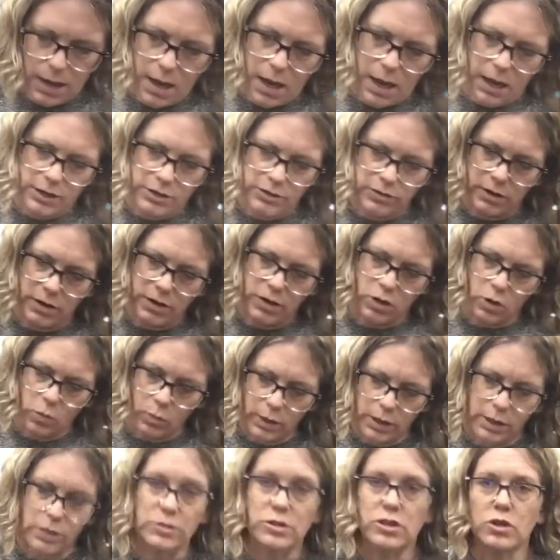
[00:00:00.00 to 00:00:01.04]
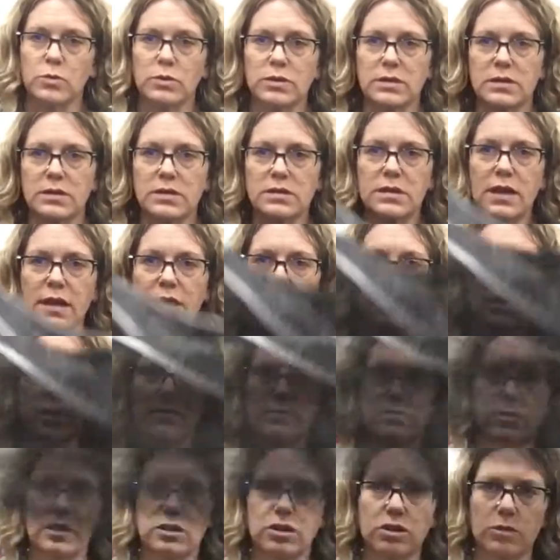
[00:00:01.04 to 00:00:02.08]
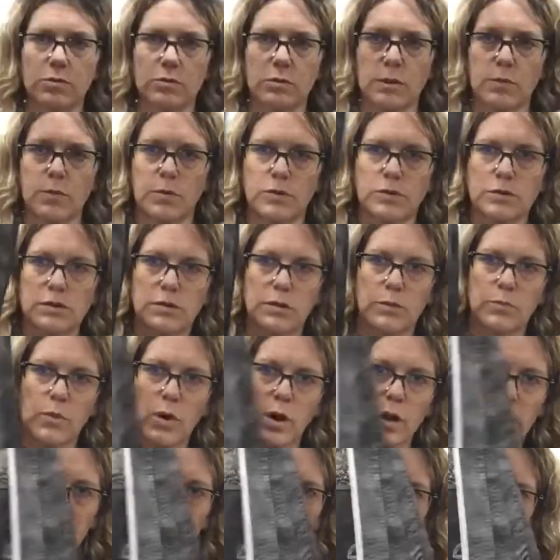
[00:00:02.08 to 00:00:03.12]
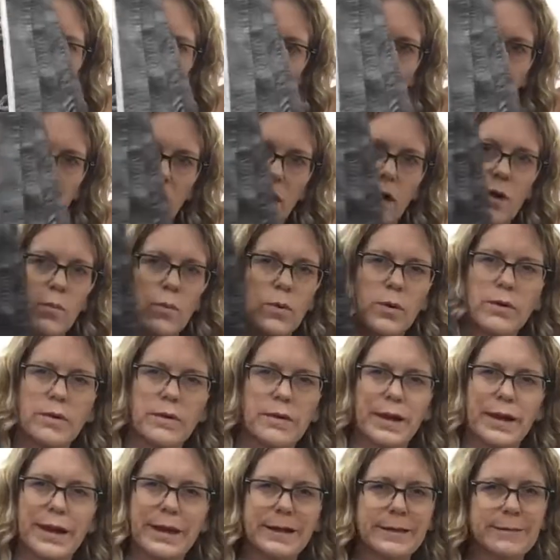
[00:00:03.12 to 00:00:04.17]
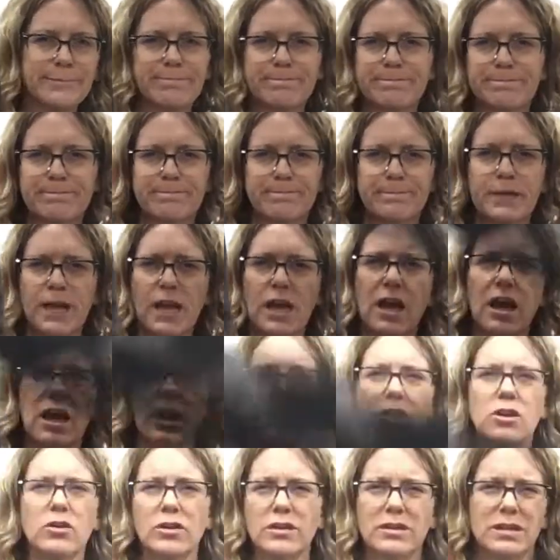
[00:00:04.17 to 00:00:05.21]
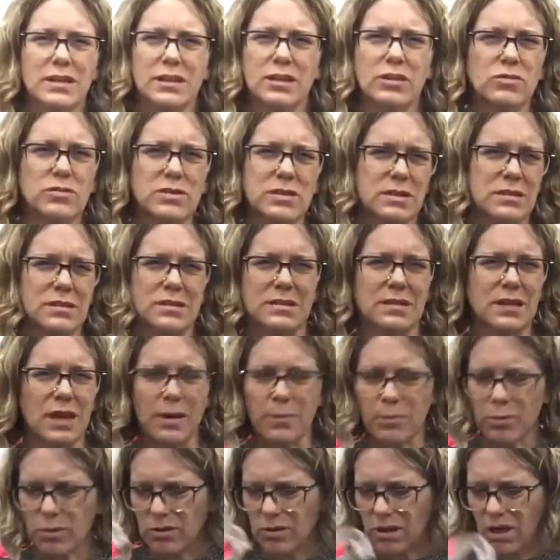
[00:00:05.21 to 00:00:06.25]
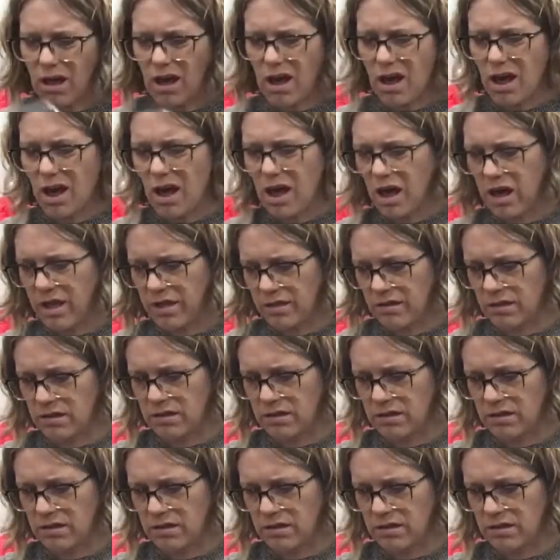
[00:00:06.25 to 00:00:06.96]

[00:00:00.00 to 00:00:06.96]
I do not know what you do with this. I had a conversation with the person who brought it in. We were like, you could like use it as a tablecloth.